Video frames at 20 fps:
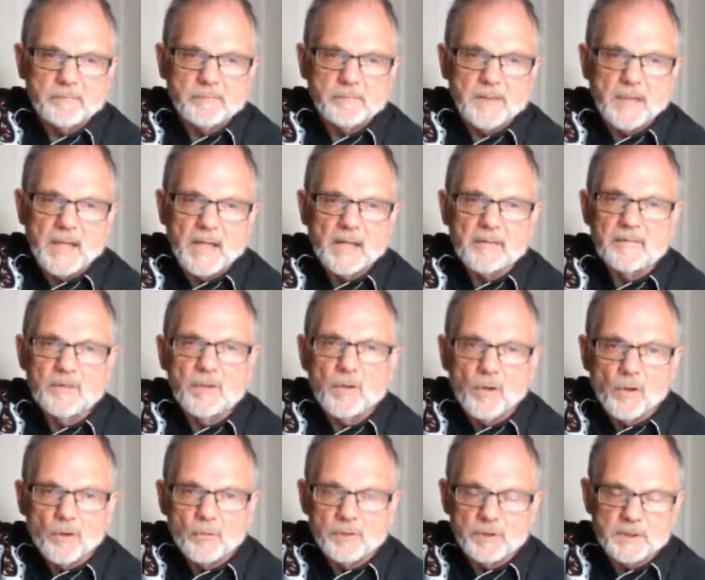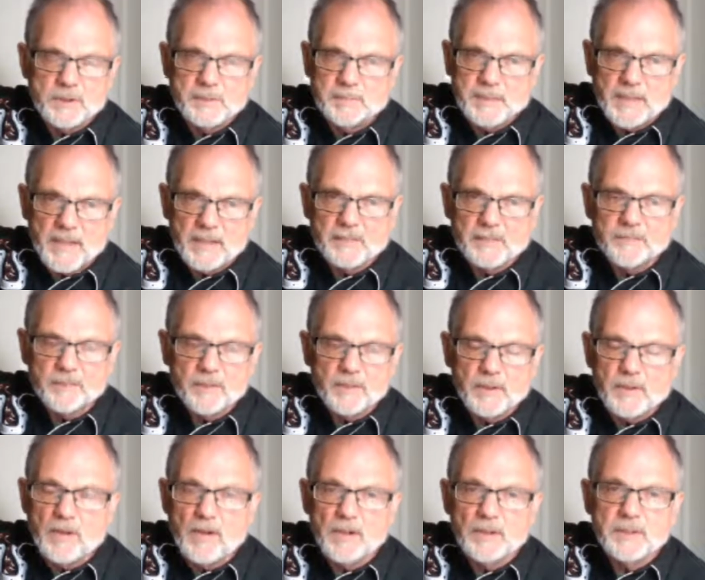I have no respect for the
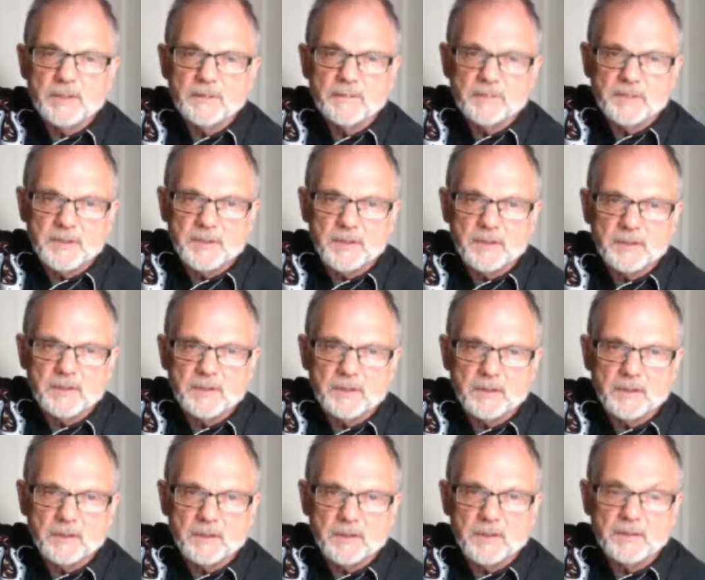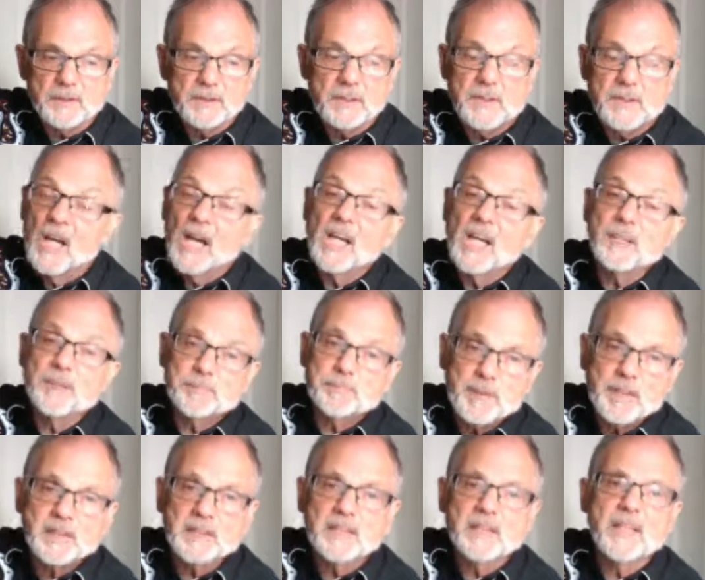College of Physicians and Surgeons,
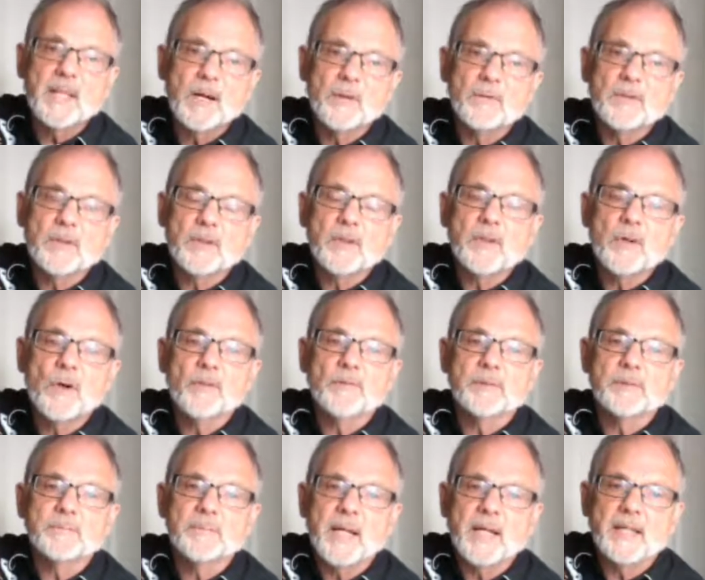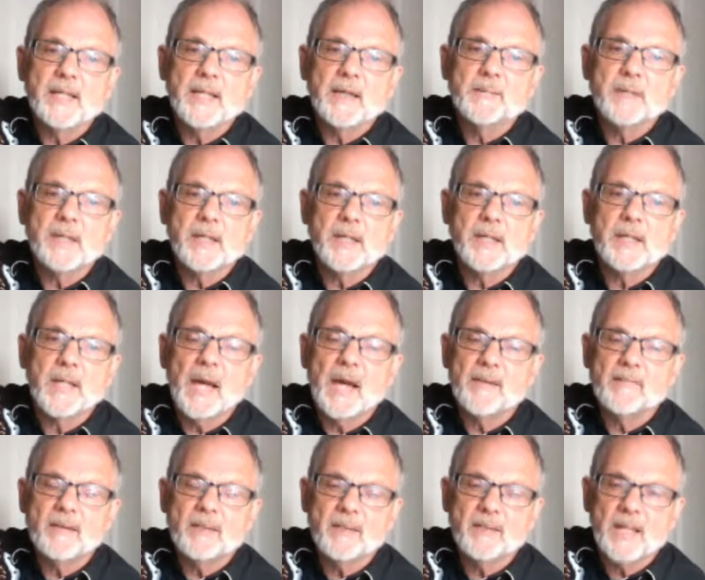especially now with the COVID pandemic and
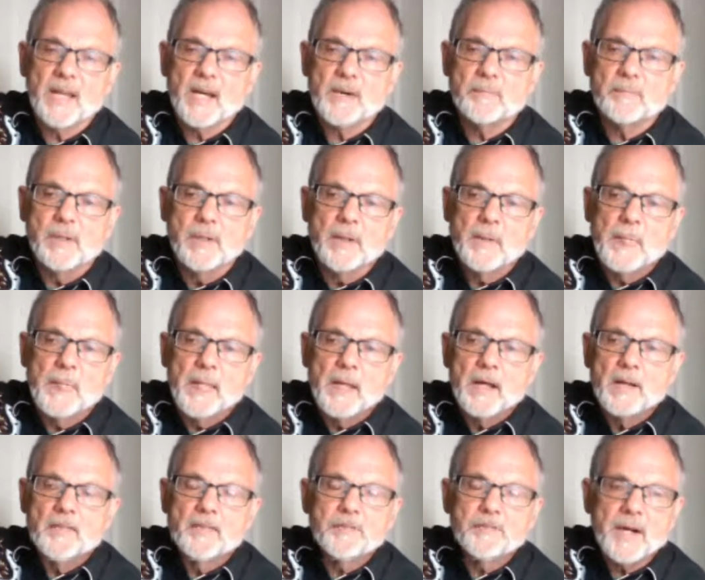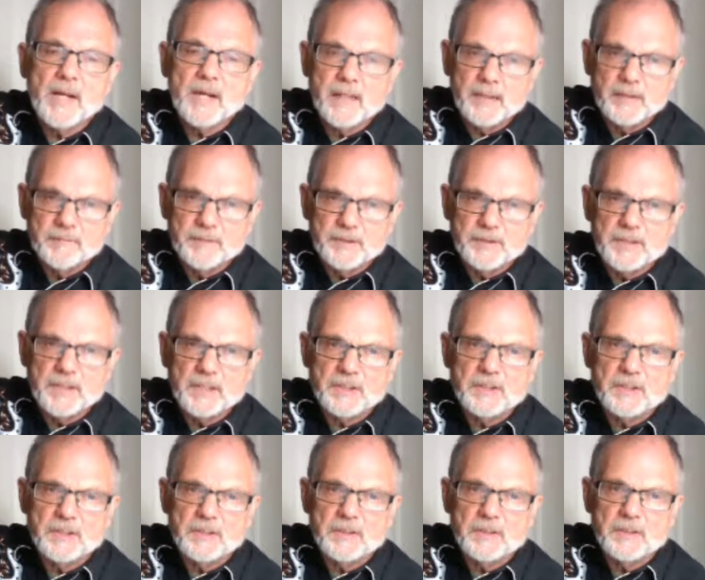having them threatening
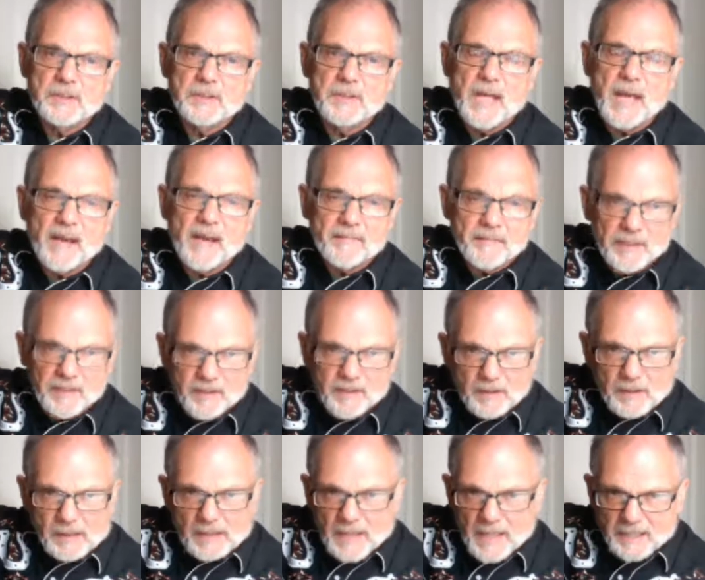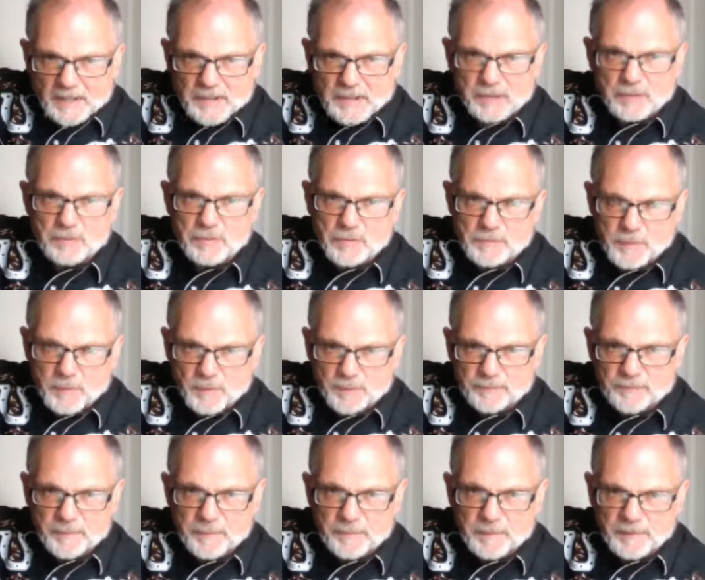physicians to having their license
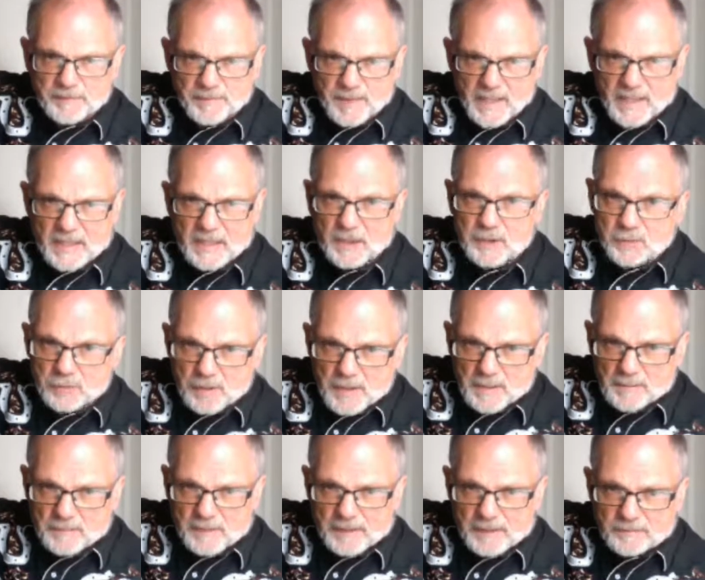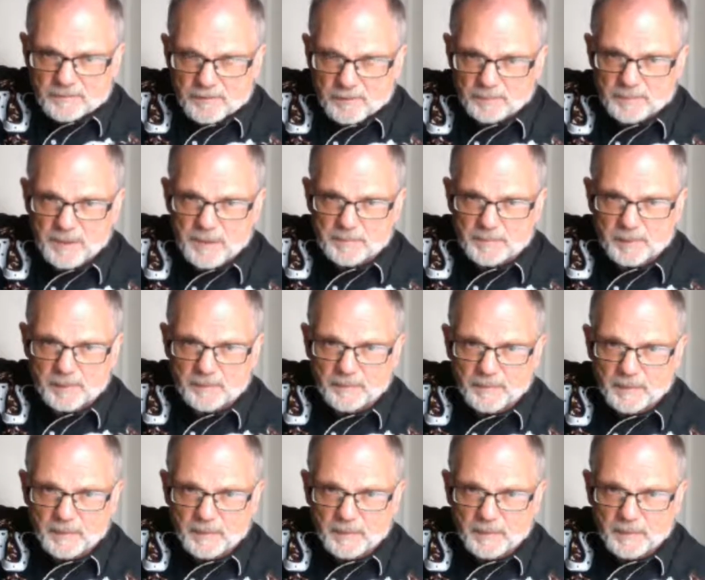removed for providing treatment for people.